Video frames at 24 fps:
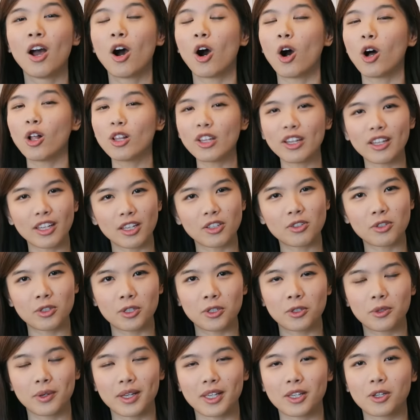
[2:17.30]
All you need to
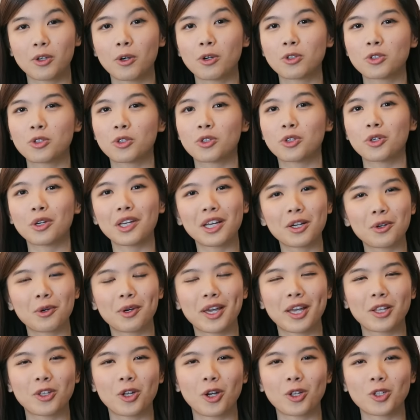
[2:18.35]
do is go to
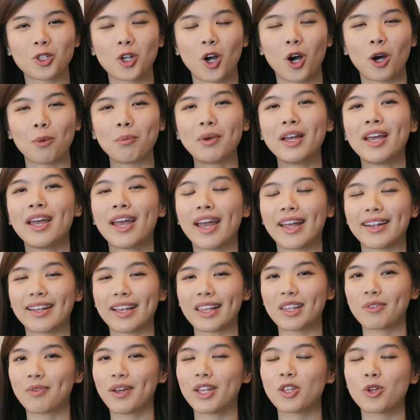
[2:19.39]
nyonyacooking.com, and
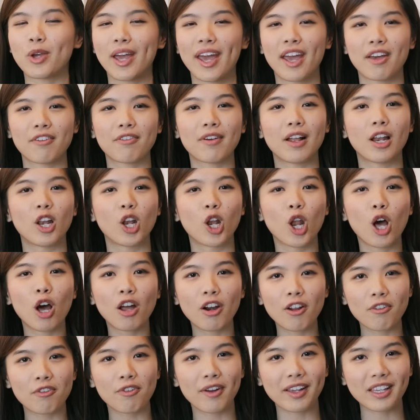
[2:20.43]
that's when you have a lot
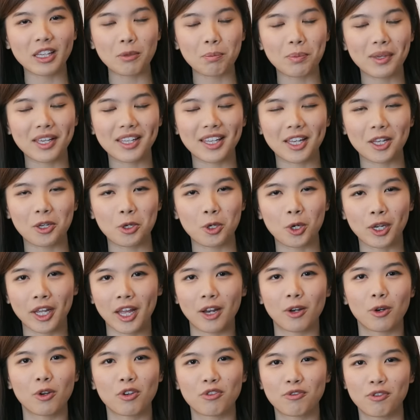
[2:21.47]
of recipes that you
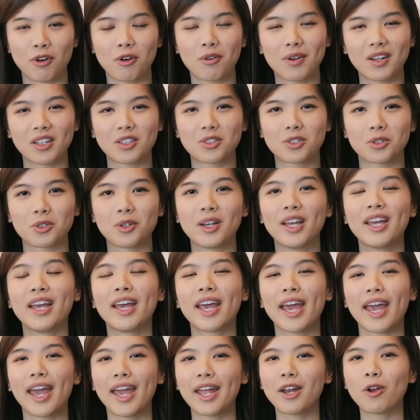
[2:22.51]
can look forward to,
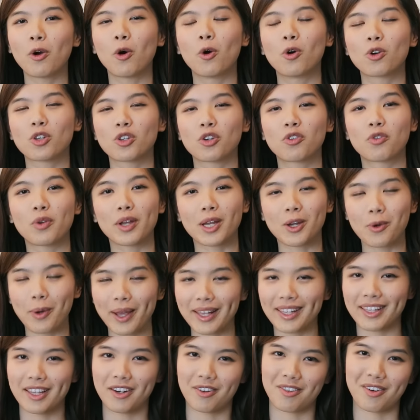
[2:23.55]
and also
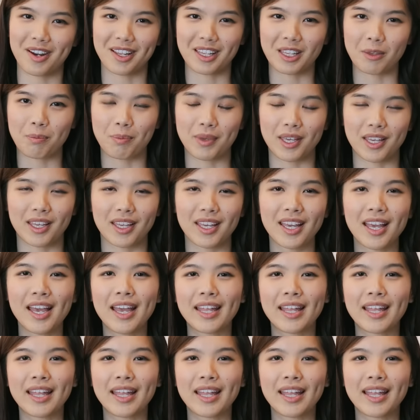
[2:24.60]
request a recipe.